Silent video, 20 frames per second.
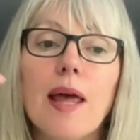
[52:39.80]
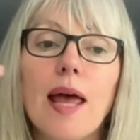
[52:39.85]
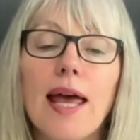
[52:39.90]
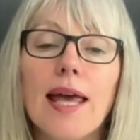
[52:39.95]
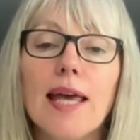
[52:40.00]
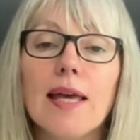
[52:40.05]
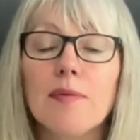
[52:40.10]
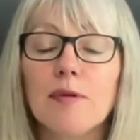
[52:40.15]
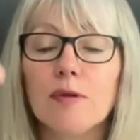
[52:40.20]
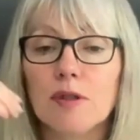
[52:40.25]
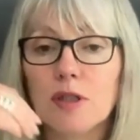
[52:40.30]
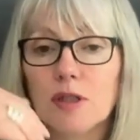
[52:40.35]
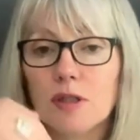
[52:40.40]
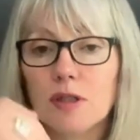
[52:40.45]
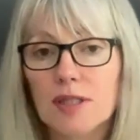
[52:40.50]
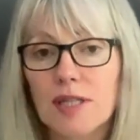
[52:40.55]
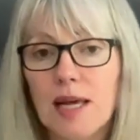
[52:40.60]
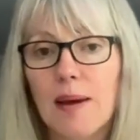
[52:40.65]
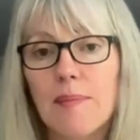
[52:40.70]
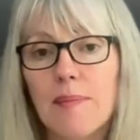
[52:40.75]
able to
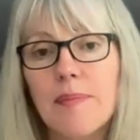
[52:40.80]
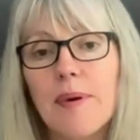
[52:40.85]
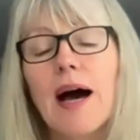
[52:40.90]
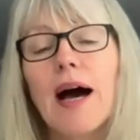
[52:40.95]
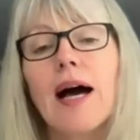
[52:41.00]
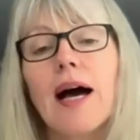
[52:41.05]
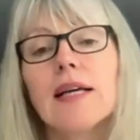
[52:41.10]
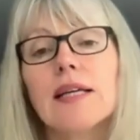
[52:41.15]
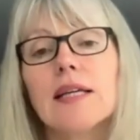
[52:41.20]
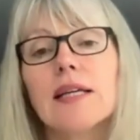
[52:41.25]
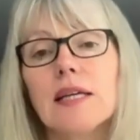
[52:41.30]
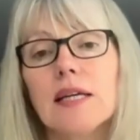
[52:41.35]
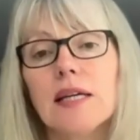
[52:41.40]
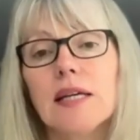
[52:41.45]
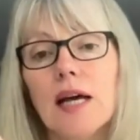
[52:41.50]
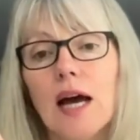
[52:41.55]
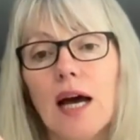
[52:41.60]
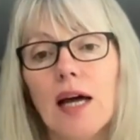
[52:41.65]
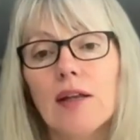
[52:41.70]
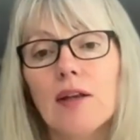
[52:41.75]
step back
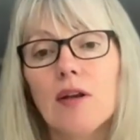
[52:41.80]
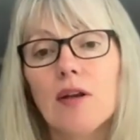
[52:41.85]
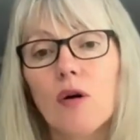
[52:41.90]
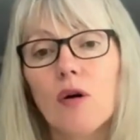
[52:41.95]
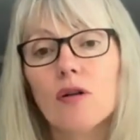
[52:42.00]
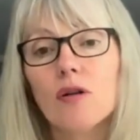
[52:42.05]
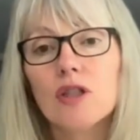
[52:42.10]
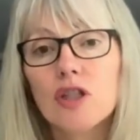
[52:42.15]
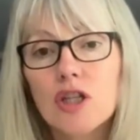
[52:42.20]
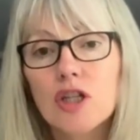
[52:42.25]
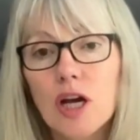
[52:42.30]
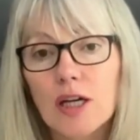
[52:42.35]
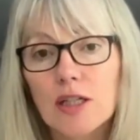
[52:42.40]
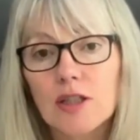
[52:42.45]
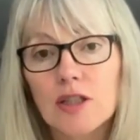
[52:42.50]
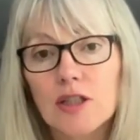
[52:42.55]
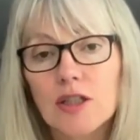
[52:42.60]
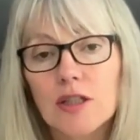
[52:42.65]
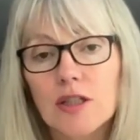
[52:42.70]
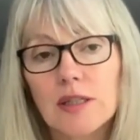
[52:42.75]
and not
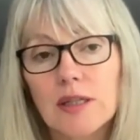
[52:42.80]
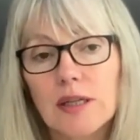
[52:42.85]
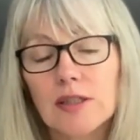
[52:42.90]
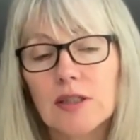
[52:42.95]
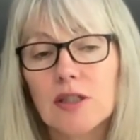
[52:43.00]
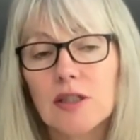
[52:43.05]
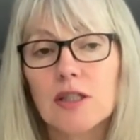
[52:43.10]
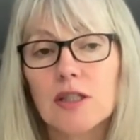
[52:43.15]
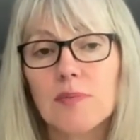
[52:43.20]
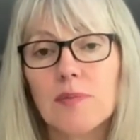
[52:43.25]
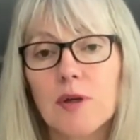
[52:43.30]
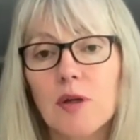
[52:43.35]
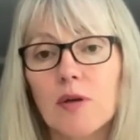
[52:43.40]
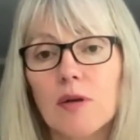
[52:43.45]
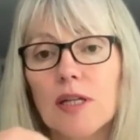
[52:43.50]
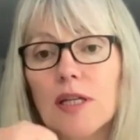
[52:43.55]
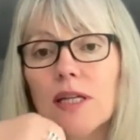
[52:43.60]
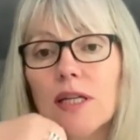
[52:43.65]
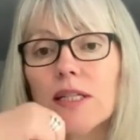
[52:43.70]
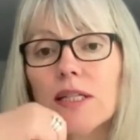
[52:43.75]
judge and just
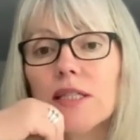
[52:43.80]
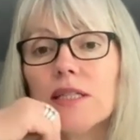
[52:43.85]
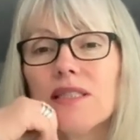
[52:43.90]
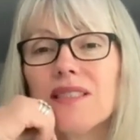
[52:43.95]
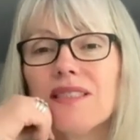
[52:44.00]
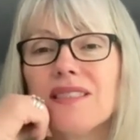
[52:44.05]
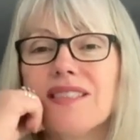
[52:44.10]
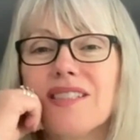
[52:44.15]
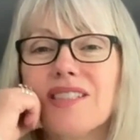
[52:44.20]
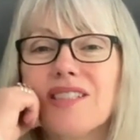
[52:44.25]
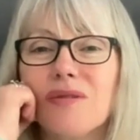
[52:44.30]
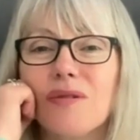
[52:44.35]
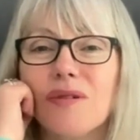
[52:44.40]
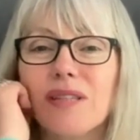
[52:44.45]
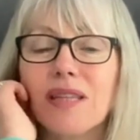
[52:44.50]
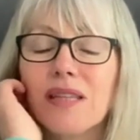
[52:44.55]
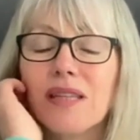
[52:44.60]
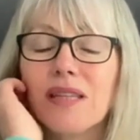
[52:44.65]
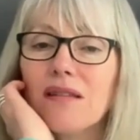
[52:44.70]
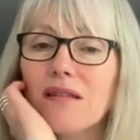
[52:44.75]
purely listen. So
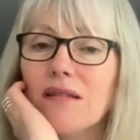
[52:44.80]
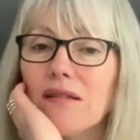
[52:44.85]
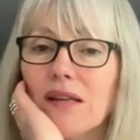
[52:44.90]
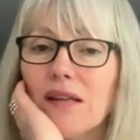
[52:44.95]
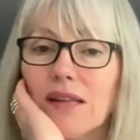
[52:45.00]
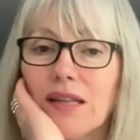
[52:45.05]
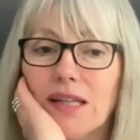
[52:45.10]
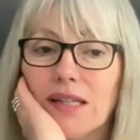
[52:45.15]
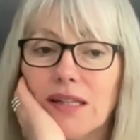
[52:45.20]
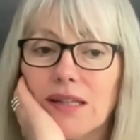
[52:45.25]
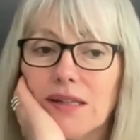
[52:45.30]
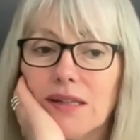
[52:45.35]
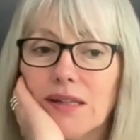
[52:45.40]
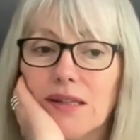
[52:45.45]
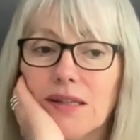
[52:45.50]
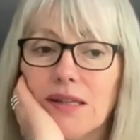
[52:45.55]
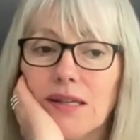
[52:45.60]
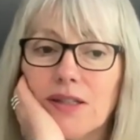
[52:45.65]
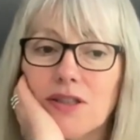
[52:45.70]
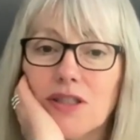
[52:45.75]
I think
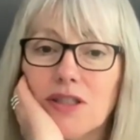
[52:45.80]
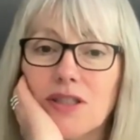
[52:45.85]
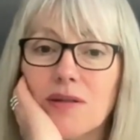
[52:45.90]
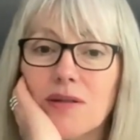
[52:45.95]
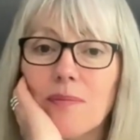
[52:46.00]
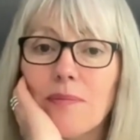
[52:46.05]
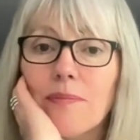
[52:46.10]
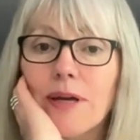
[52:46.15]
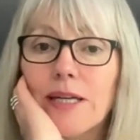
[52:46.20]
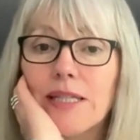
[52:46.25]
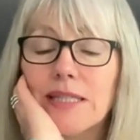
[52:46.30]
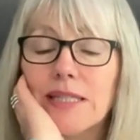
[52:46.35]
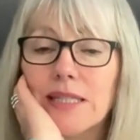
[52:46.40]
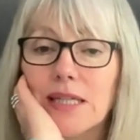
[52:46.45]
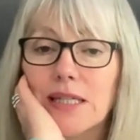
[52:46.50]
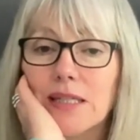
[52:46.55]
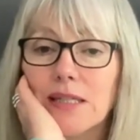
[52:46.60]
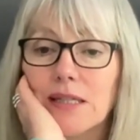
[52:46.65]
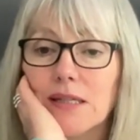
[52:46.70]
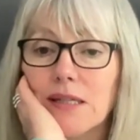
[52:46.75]
they're just some
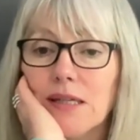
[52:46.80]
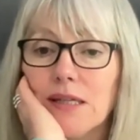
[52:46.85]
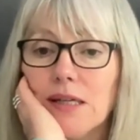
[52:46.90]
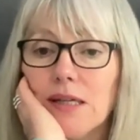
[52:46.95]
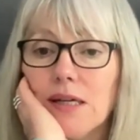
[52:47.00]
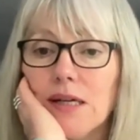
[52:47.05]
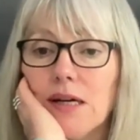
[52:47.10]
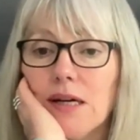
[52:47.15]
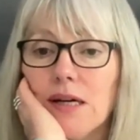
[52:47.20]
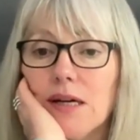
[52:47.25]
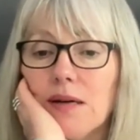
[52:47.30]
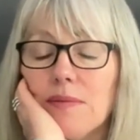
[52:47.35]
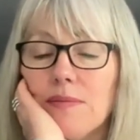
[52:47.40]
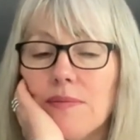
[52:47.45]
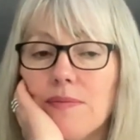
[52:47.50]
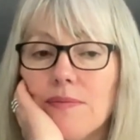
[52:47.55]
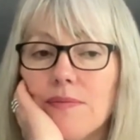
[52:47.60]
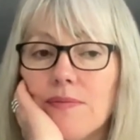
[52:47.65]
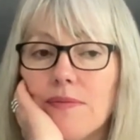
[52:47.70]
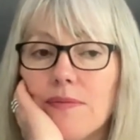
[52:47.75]
basic
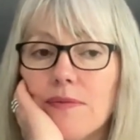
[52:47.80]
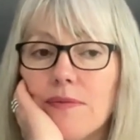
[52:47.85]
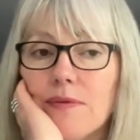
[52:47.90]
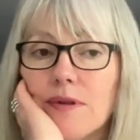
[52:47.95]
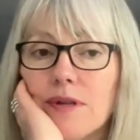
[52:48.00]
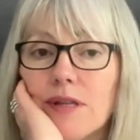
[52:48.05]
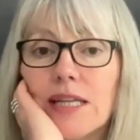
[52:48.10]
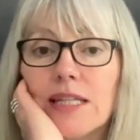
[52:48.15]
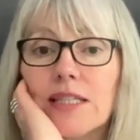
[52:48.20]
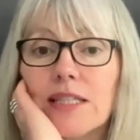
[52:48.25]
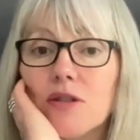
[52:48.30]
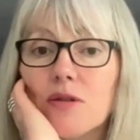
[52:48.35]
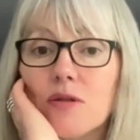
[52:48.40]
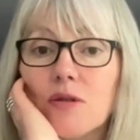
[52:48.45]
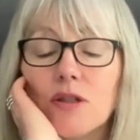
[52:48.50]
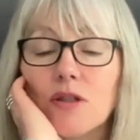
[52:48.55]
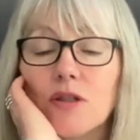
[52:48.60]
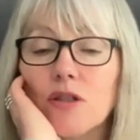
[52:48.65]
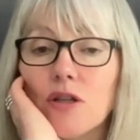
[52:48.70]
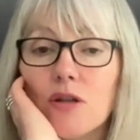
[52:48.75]
things you
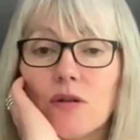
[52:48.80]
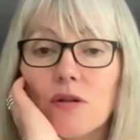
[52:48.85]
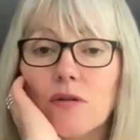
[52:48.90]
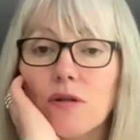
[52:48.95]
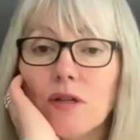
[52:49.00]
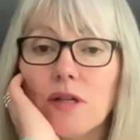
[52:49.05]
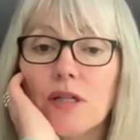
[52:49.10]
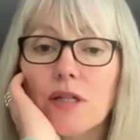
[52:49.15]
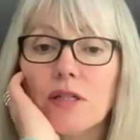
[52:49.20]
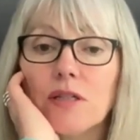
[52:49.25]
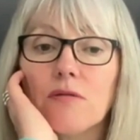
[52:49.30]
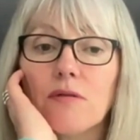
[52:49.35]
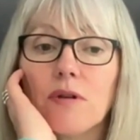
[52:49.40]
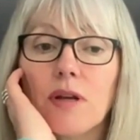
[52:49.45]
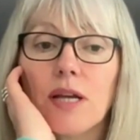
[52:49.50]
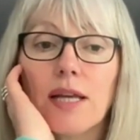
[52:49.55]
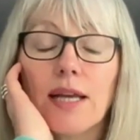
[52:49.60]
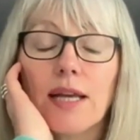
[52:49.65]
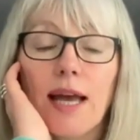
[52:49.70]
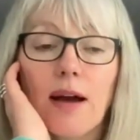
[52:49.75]
can do to
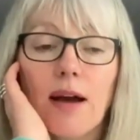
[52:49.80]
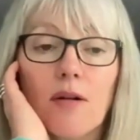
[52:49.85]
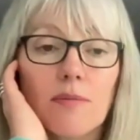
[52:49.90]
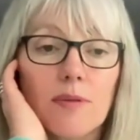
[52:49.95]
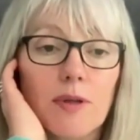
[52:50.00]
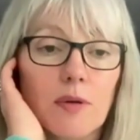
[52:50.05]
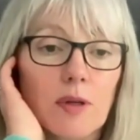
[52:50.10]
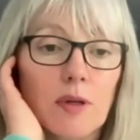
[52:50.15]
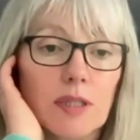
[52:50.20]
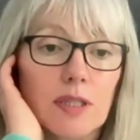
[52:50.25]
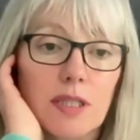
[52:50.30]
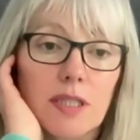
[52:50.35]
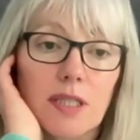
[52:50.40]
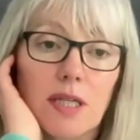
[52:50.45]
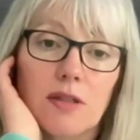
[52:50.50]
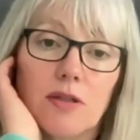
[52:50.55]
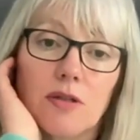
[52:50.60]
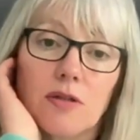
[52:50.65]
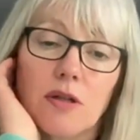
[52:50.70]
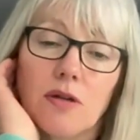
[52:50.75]
really help you
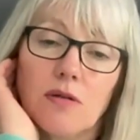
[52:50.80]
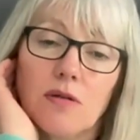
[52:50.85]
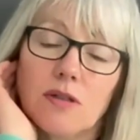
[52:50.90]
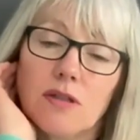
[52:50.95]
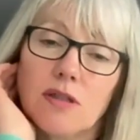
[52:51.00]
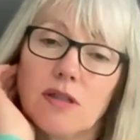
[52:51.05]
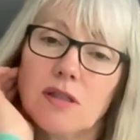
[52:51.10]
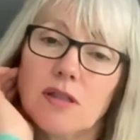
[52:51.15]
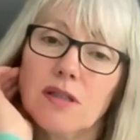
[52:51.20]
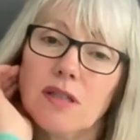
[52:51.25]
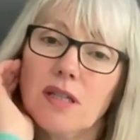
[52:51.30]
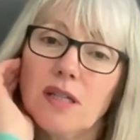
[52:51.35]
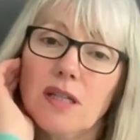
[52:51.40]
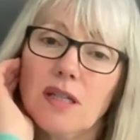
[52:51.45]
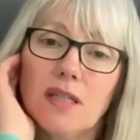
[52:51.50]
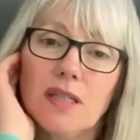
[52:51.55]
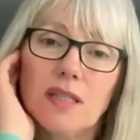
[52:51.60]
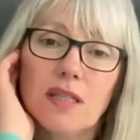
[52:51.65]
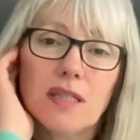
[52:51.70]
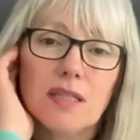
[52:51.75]
understand your culture.
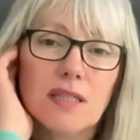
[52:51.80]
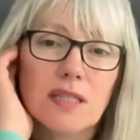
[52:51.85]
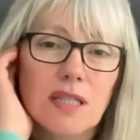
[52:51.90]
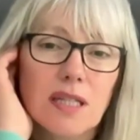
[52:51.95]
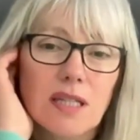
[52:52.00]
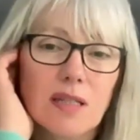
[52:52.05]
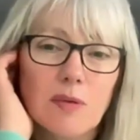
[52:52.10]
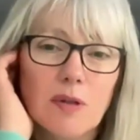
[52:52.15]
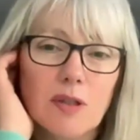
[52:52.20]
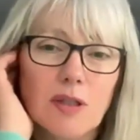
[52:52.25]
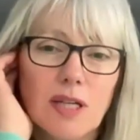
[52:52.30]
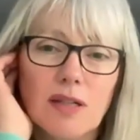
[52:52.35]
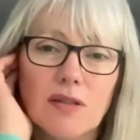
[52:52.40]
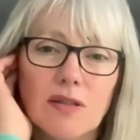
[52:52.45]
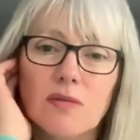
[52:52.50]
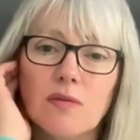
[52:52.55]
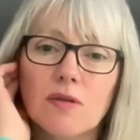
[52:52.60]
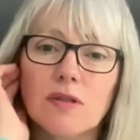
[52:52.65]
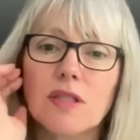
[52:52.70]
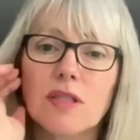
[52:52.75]
Does anybody
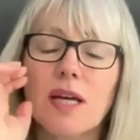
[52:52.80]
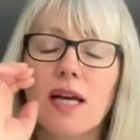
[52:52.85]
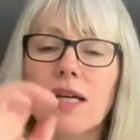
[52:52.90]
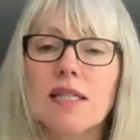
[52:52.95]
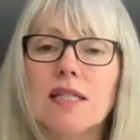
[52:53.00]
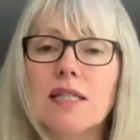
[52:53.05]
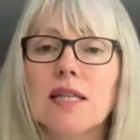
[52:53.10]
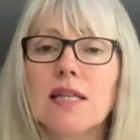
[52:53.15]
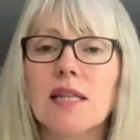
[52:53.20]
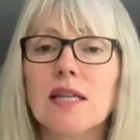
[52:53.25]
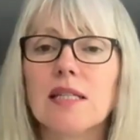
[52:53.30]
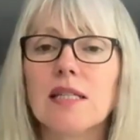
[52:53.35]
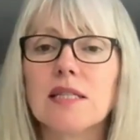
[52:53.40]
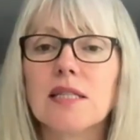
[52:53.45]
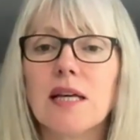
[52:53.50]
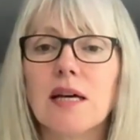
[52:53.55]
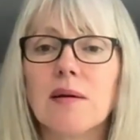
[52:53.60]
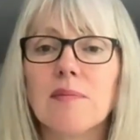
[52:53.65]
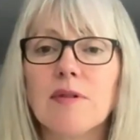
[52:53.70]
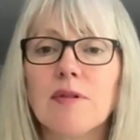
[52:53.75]
else want to add anything
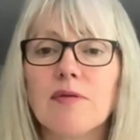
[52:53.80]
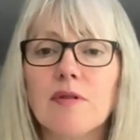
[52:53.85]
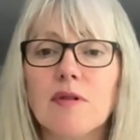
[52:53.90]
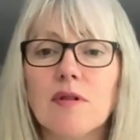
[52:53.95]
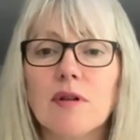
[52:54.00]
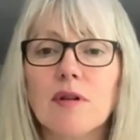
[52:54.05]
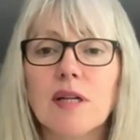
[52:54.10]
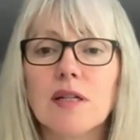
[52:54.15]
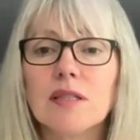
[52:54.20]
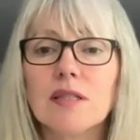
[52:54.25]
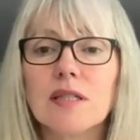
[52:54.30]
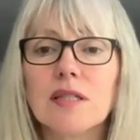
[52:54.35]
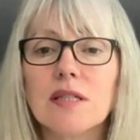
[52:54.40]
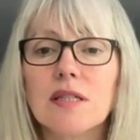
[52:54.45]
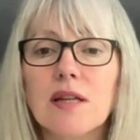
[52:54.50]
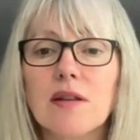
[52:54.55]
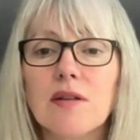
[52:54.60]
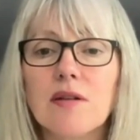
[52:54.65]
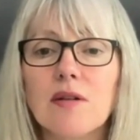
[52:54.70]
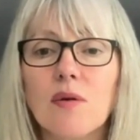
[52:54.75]
to that before I ask
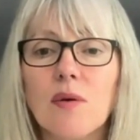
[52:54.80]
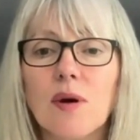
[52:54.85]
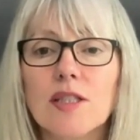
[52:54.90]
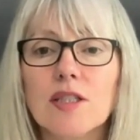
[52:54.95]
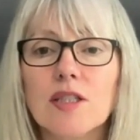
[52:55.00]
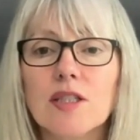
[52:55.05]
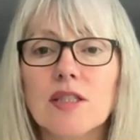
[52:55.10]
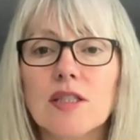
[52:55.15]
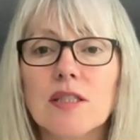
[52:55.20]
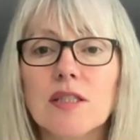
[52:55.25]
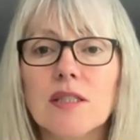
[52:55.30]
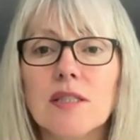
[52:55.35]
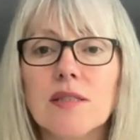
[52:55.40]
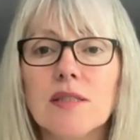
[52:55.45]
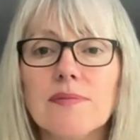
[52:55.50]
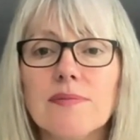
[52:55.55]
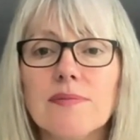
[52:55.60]
another question?